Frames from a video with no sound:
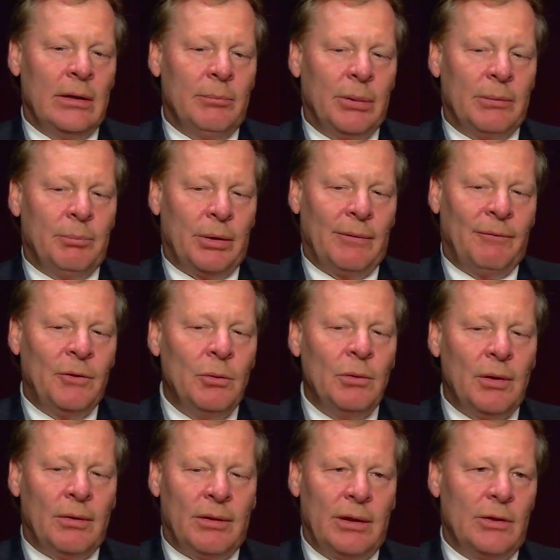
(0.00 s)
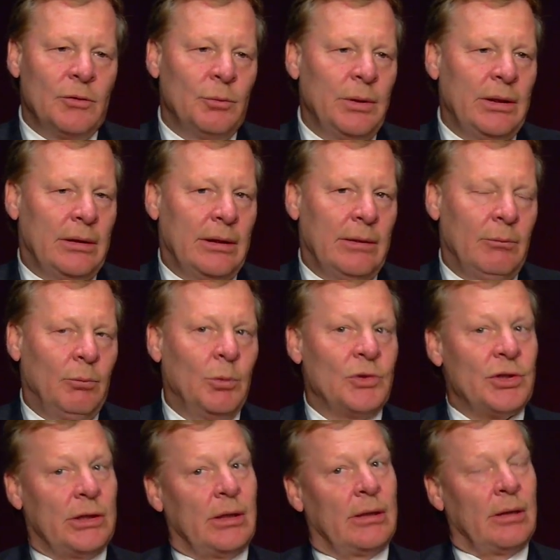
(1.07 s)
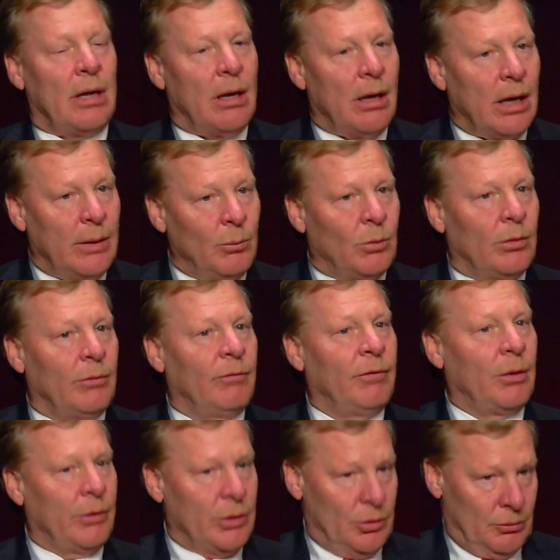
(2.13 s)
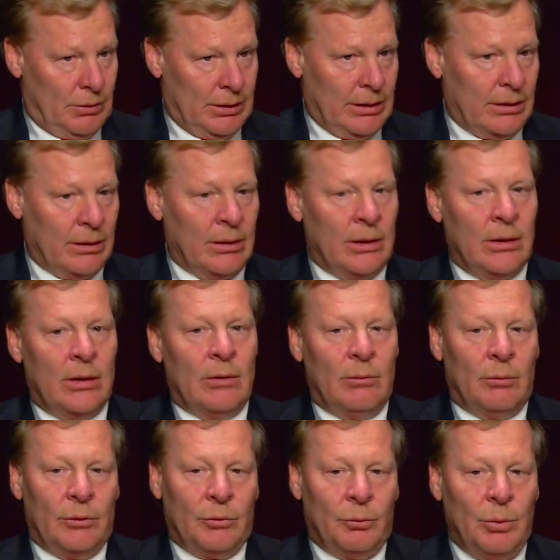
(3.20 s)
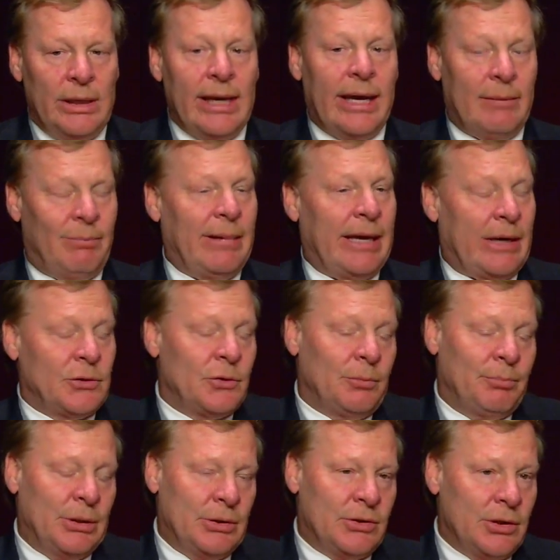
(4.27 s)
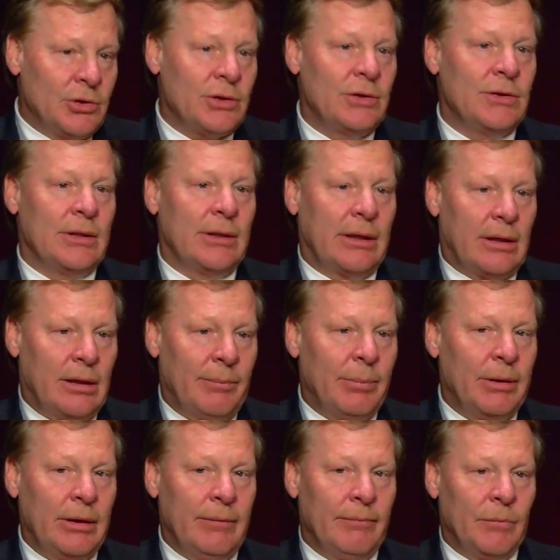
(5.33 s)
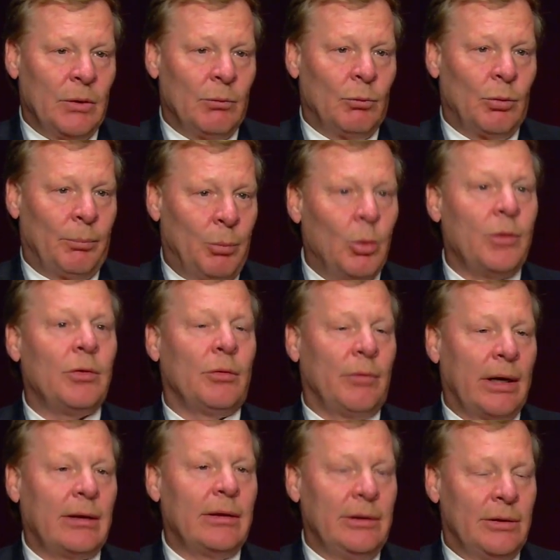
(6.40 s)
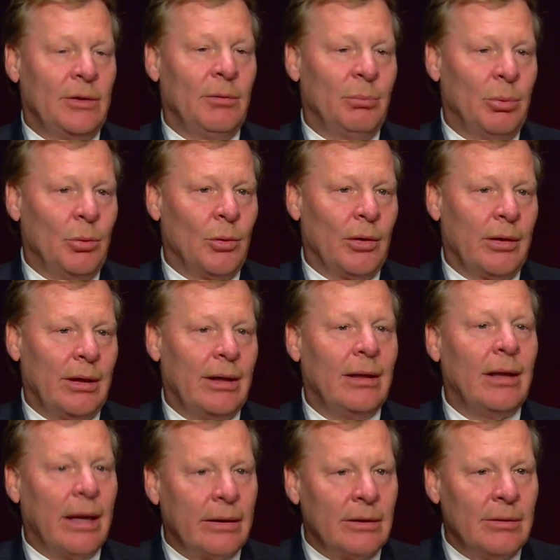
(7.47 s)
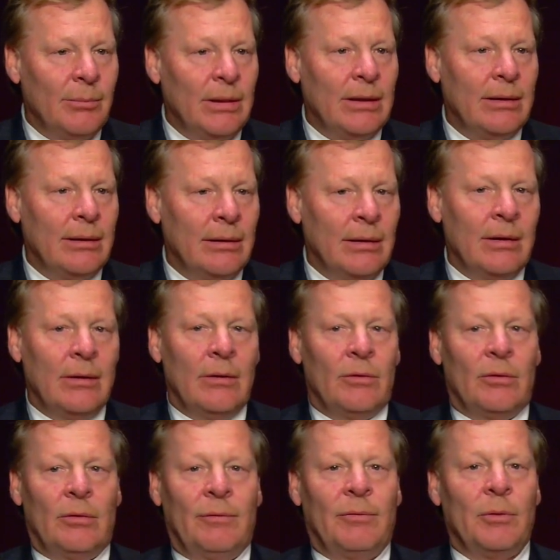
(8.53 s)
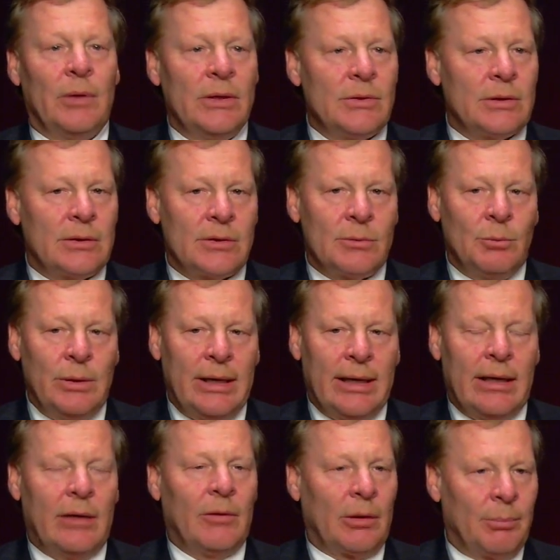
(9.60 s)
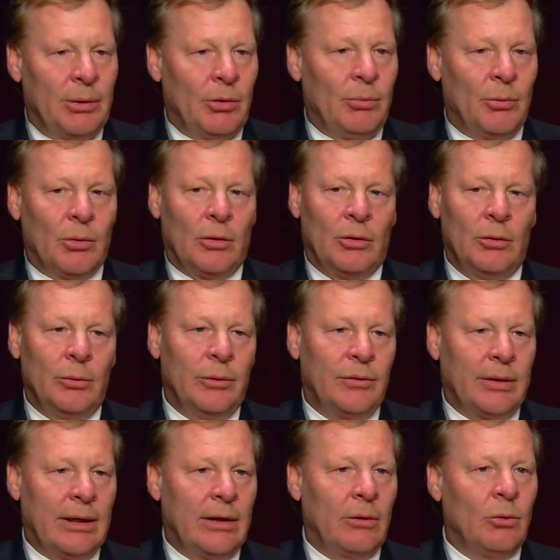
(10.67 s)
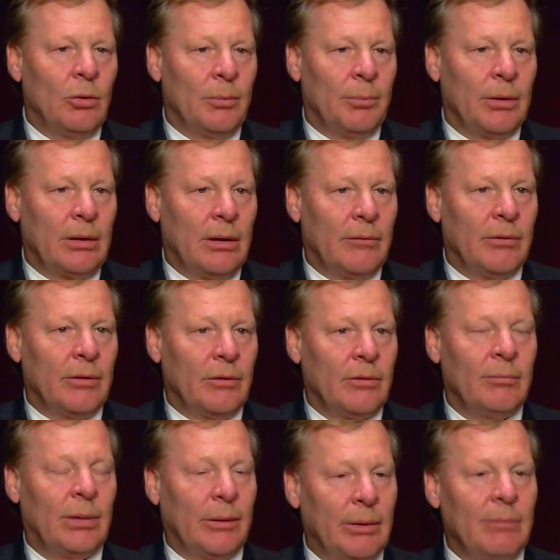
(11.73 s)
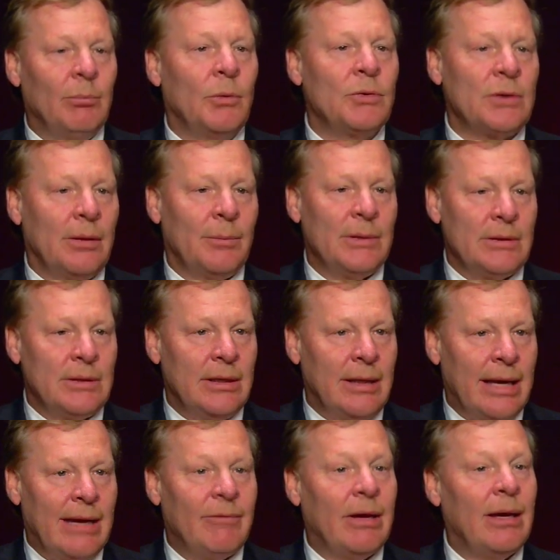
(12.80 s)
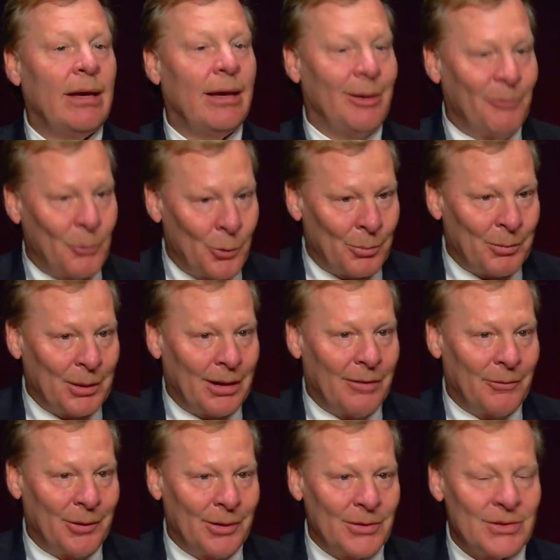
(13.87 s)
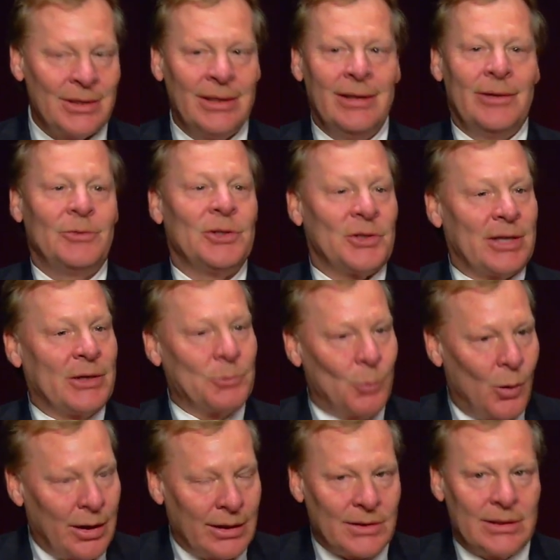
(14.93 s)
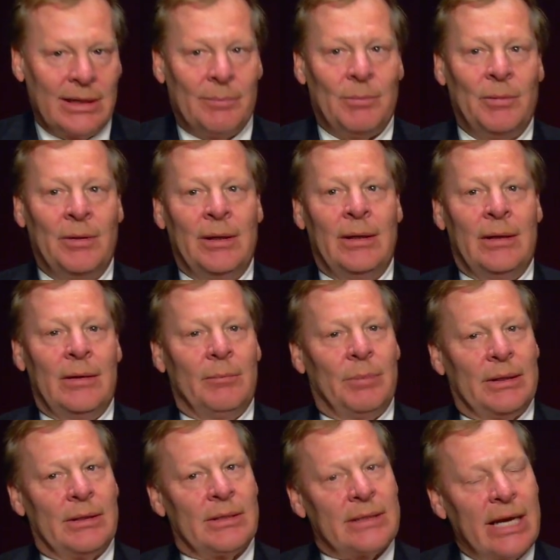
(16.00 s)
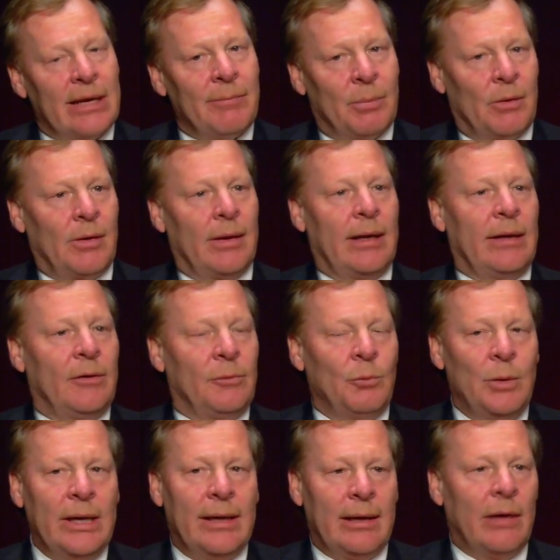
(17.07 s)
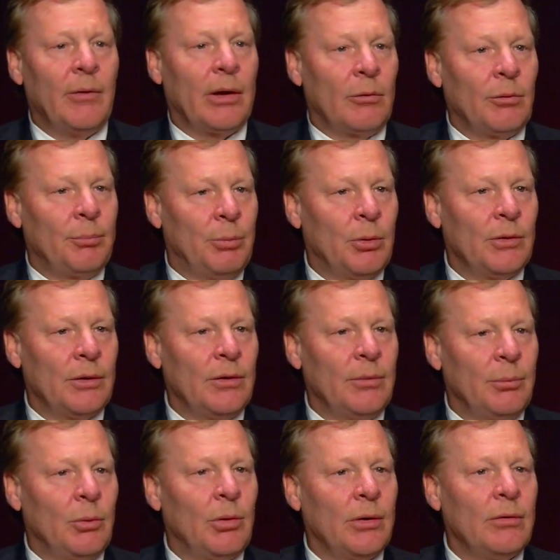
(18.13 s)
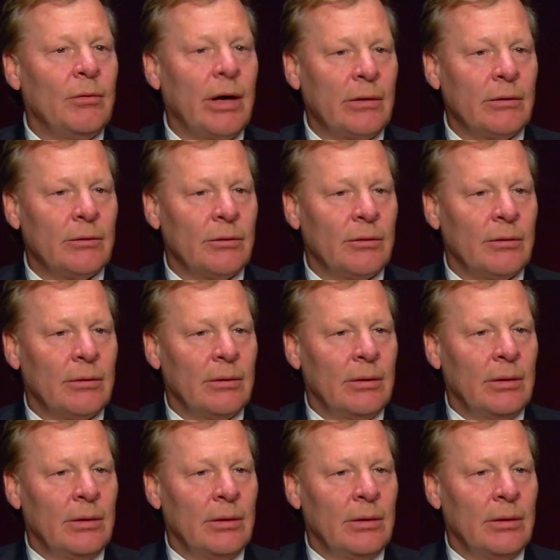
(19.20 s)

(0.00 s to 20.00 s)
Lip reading: But a few of the things we did, which at the time were very unique, was we had actual positions in the company report directly to the board and not to me. So, for instance, we had Eric Pillmore, who was a head of corporate governance. And by the way, most companies didn't have a head of corporate governance, just as one example. But the second part of that is we had Eric report to the board of directors.